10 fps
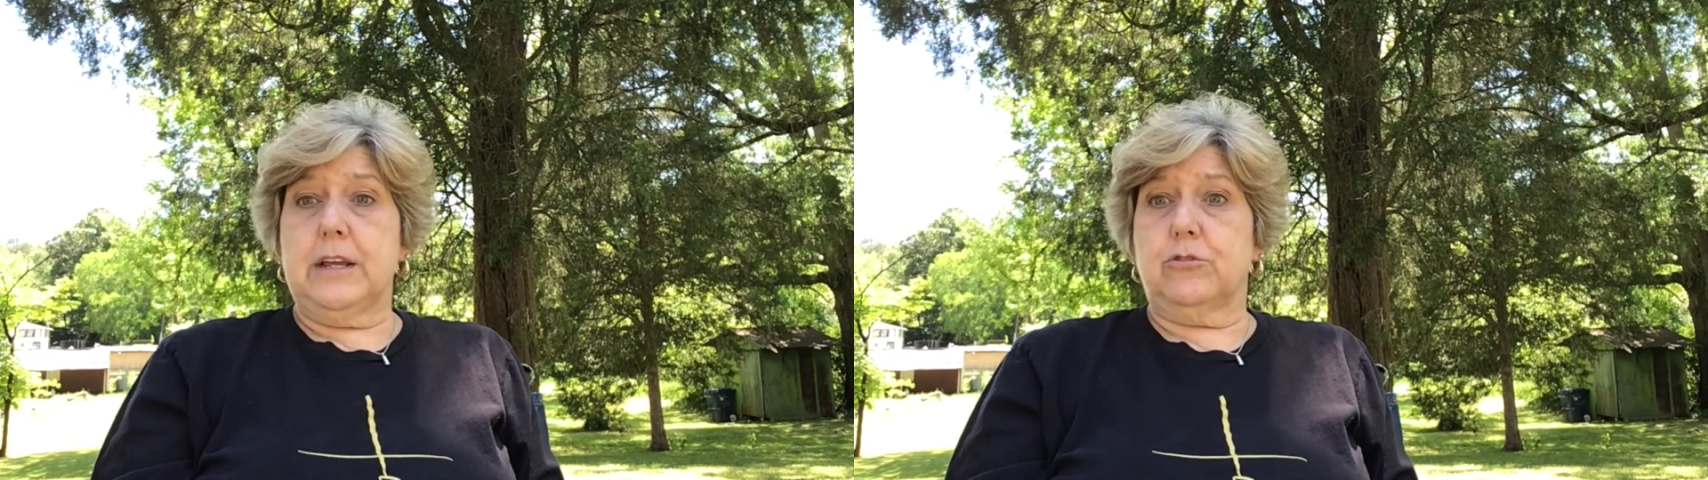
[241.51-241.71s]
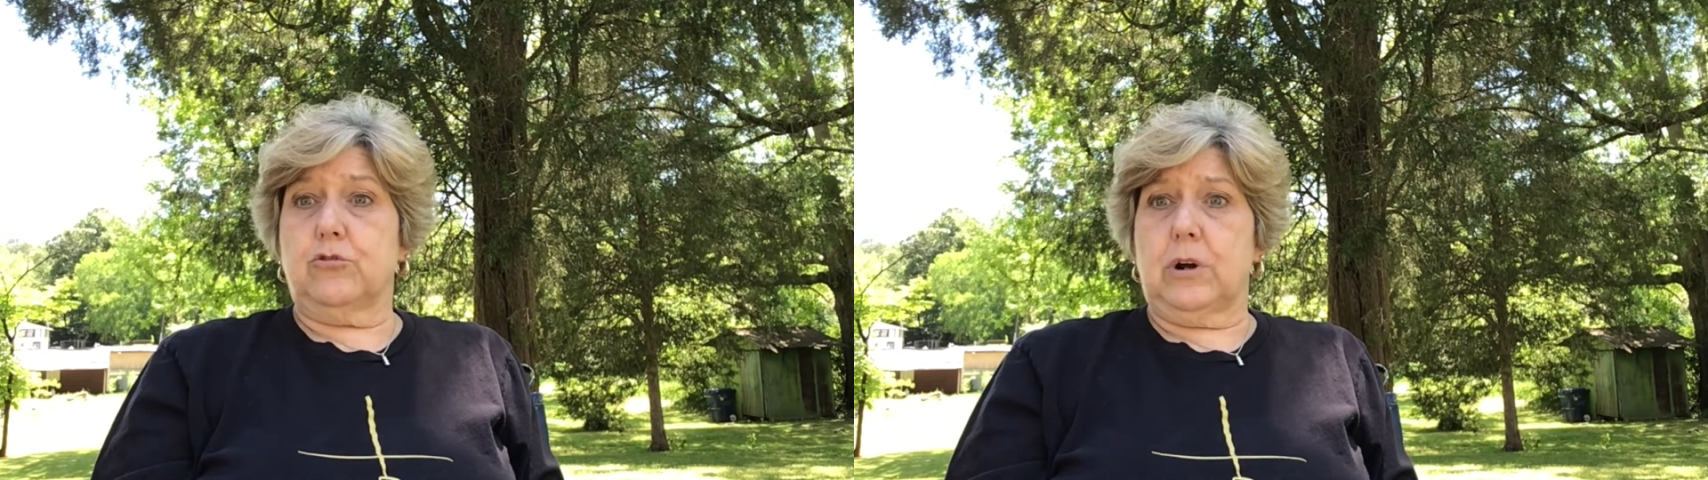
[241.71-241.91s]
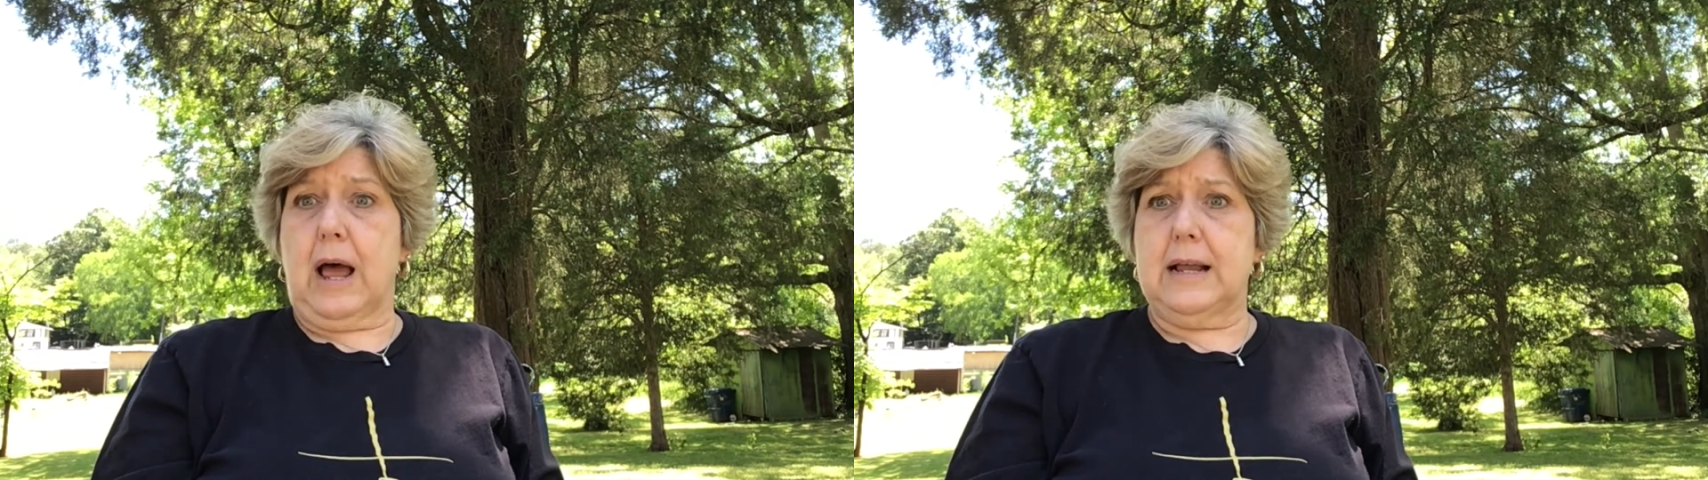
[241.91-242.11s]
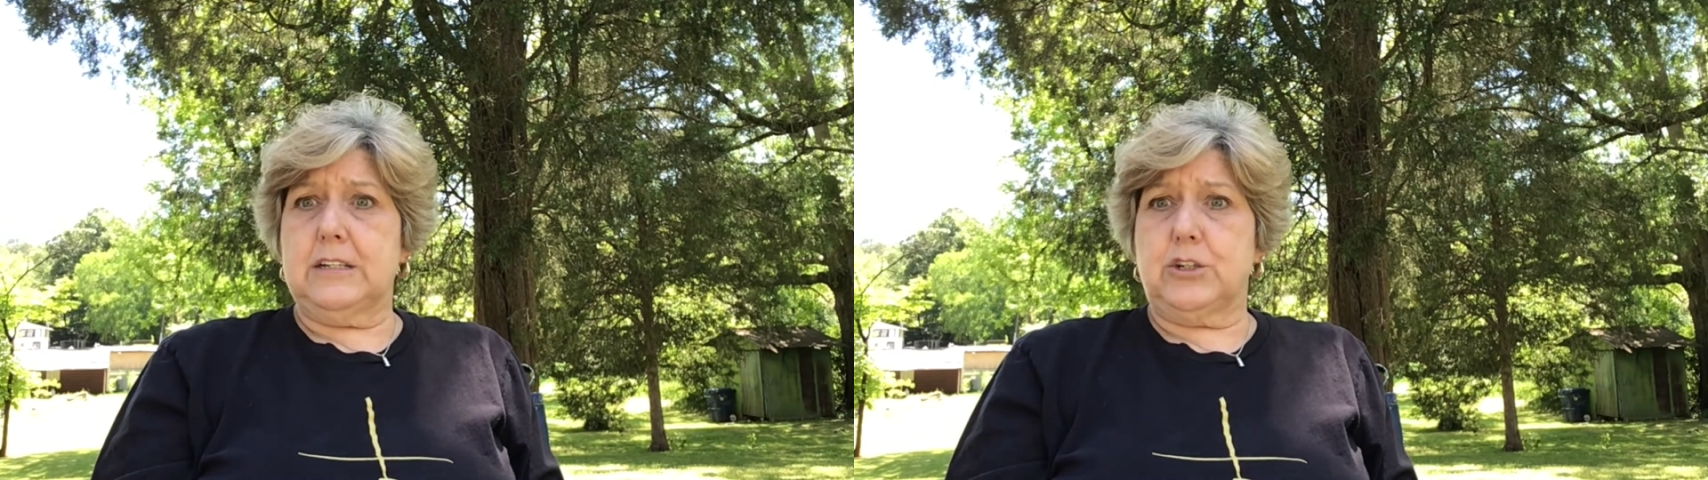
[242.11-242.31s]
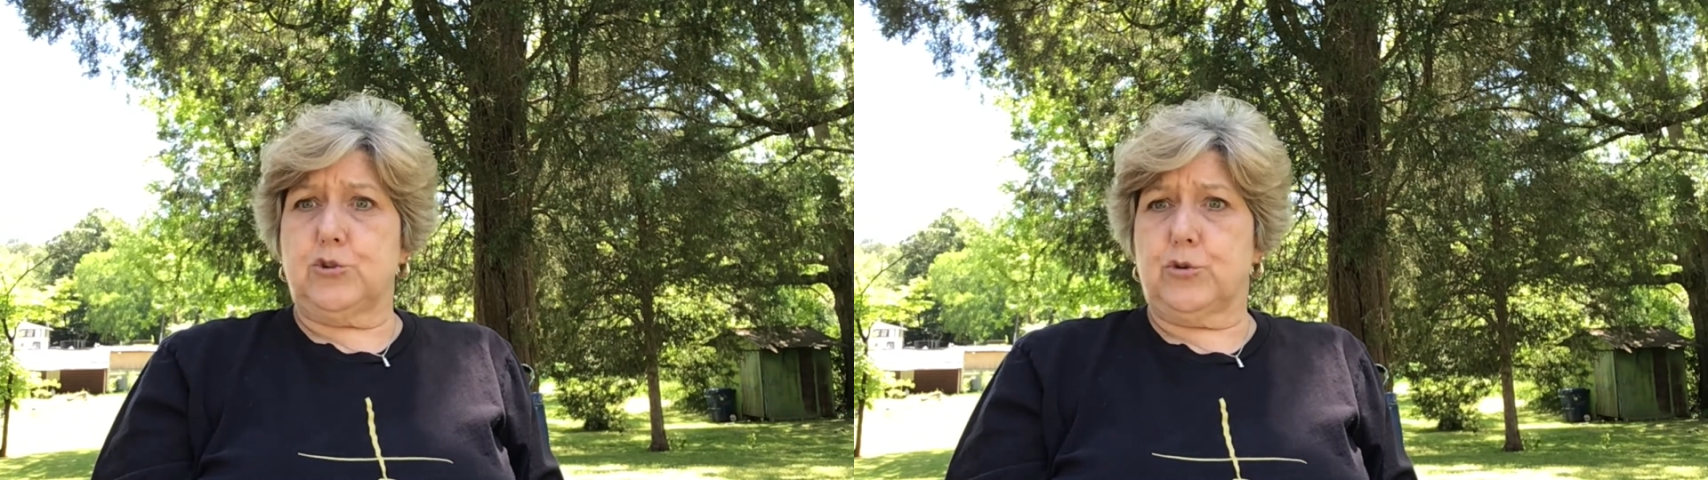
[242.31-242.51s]

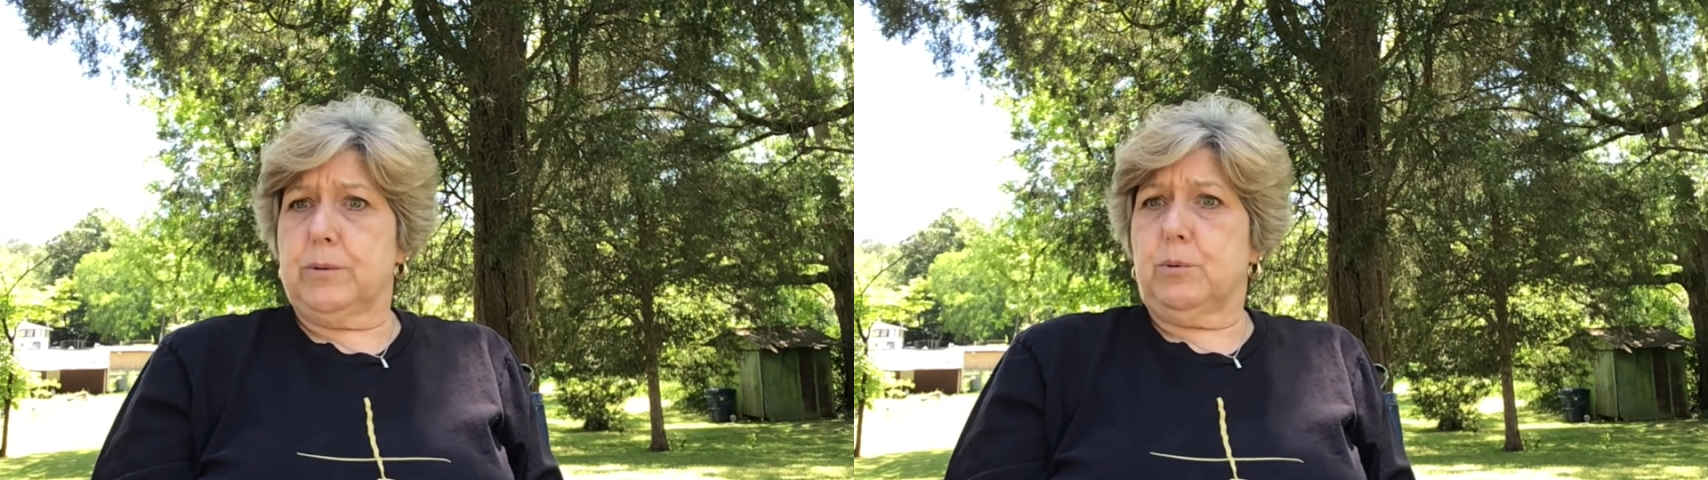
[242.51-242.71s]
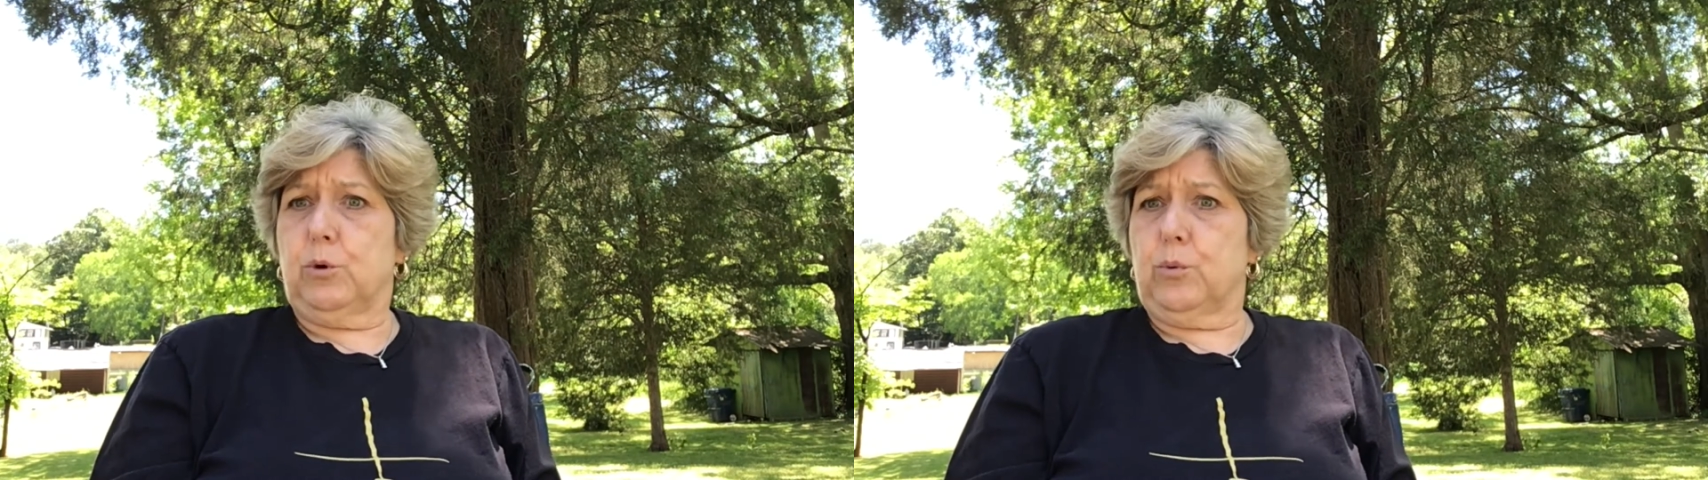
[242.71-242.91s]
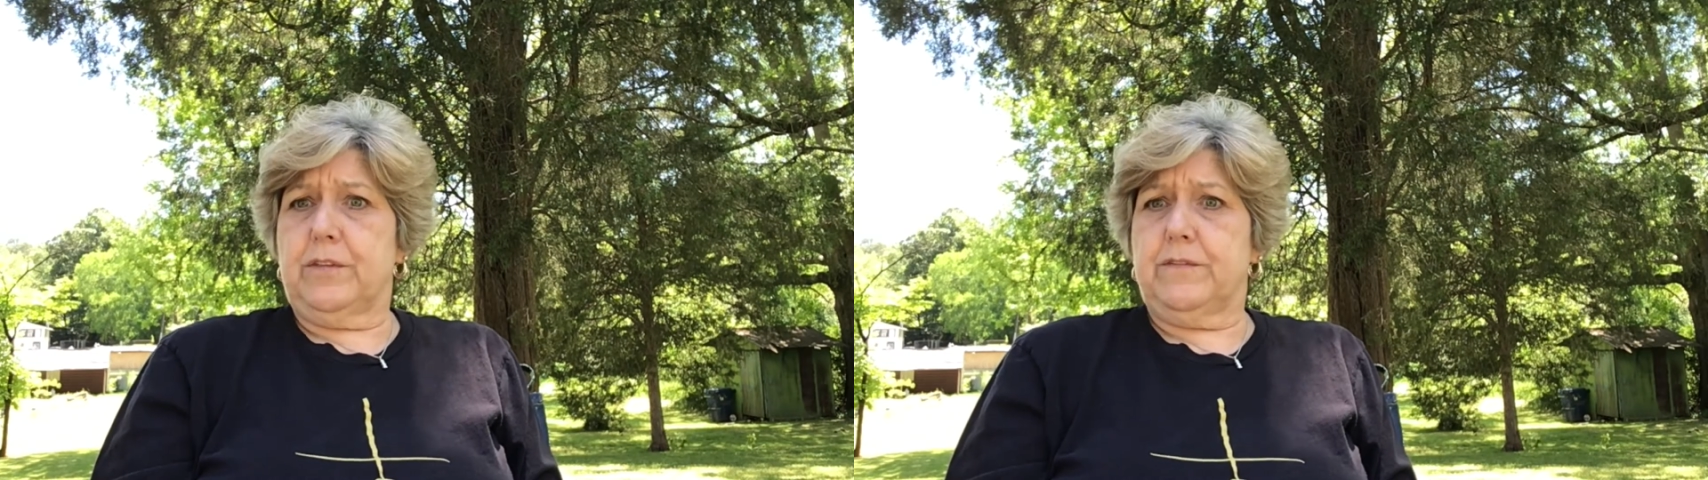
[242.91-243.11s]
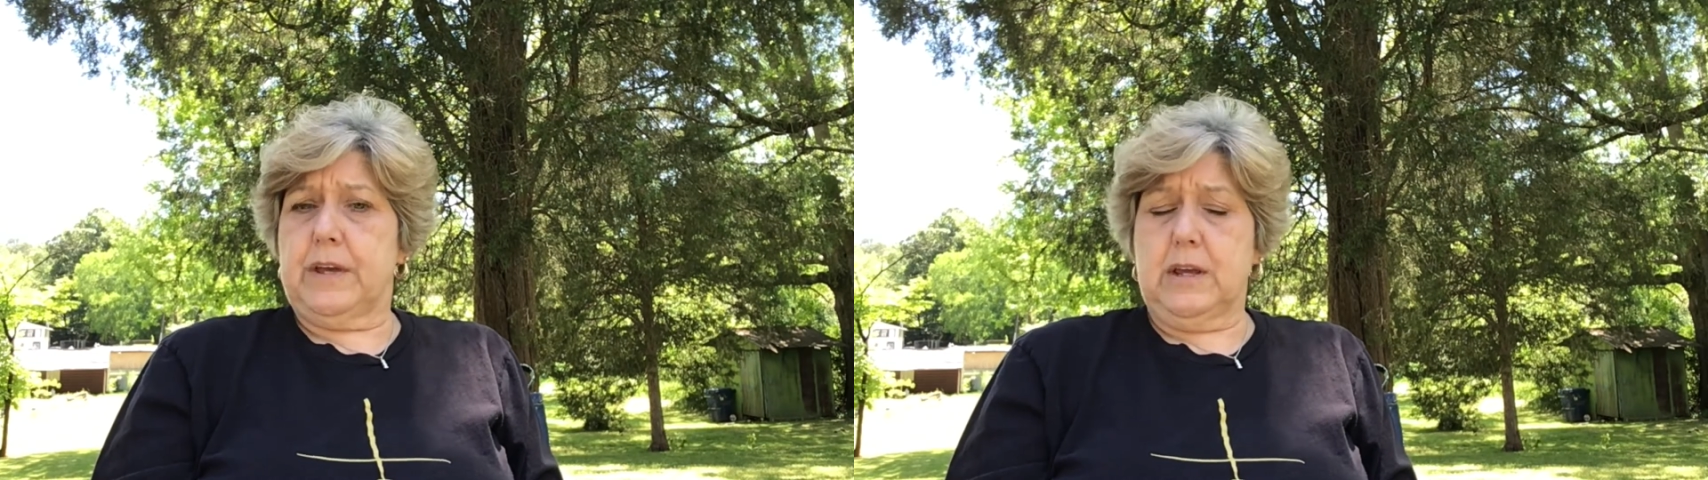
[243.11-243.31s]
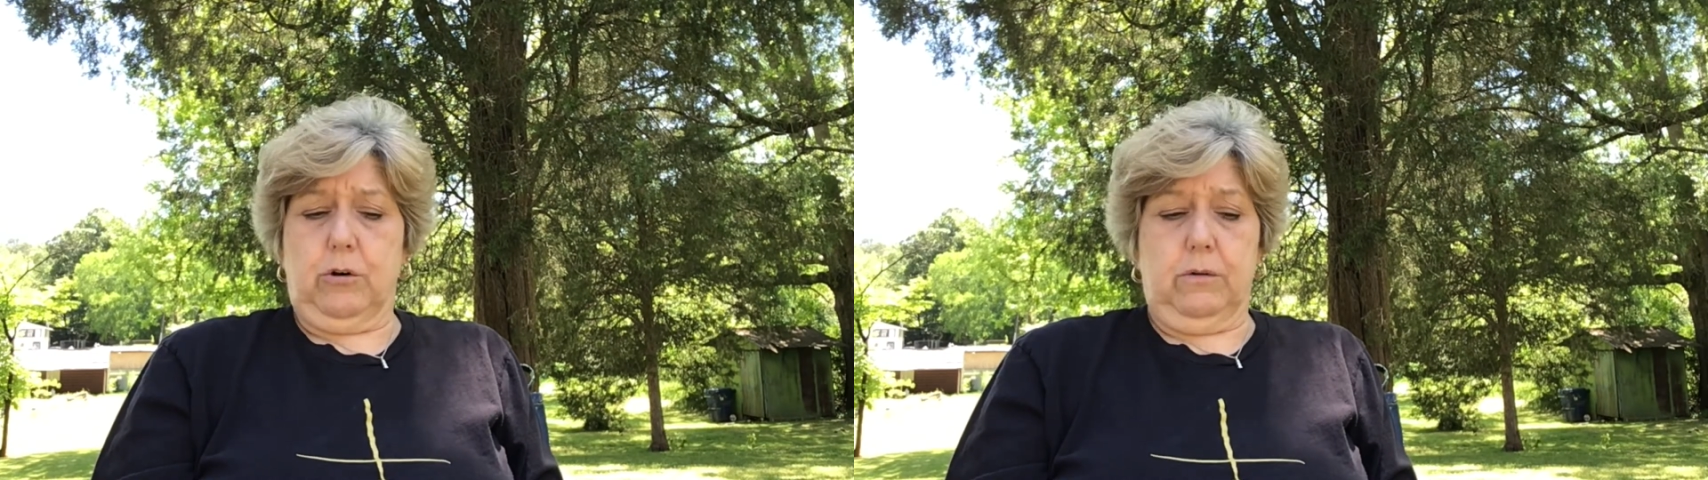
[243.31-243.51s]
Israelites trembled with
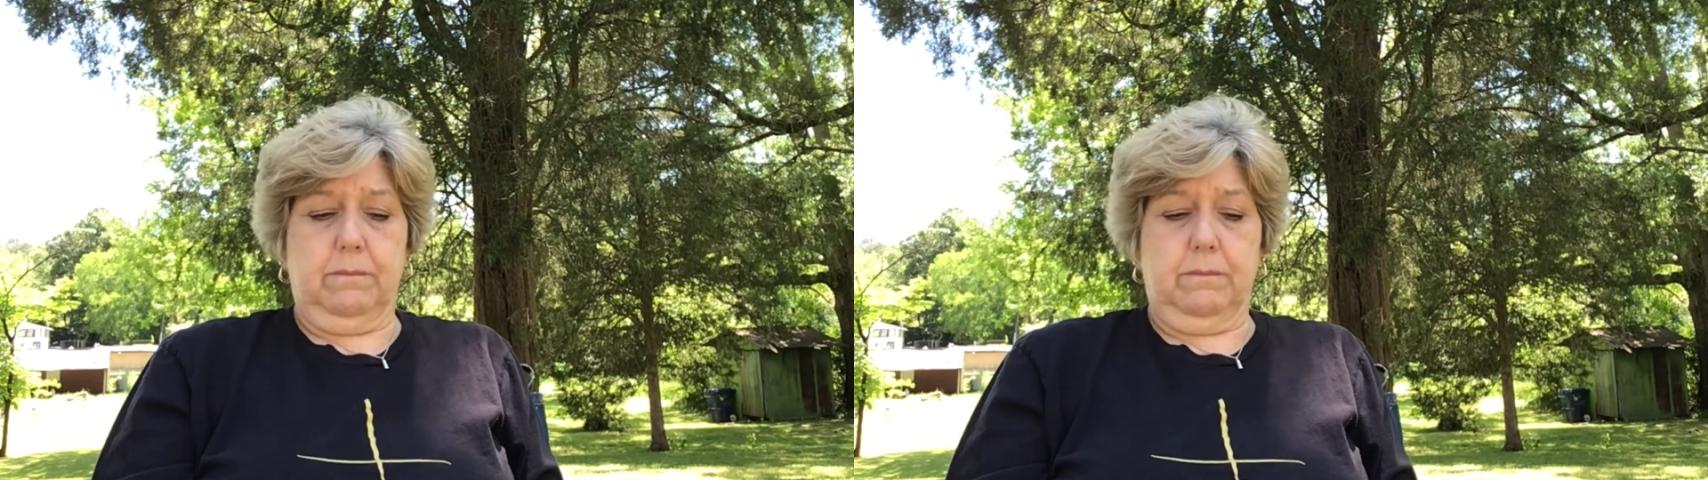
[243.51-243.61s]
fear.